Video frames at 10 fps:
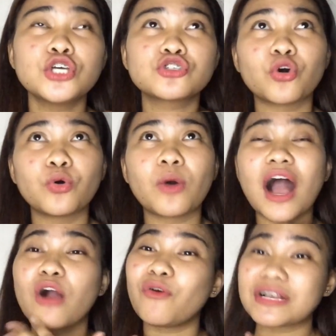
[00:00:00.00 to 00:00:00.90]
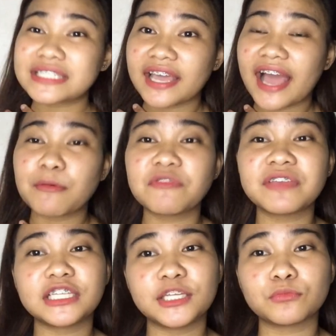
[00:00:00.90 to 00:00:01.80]
So, ako kasi, I'm a
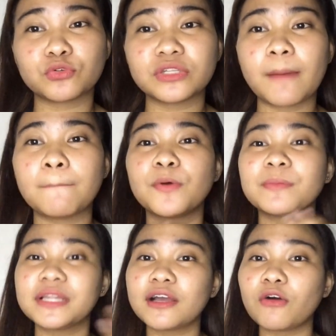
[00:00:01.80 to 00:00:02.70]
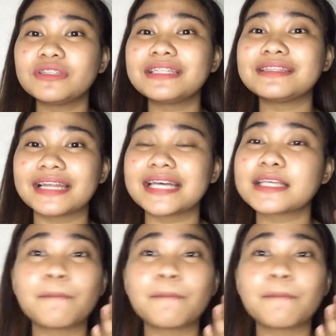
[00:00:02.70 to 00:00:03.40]
victim to na bumili ako ng dress,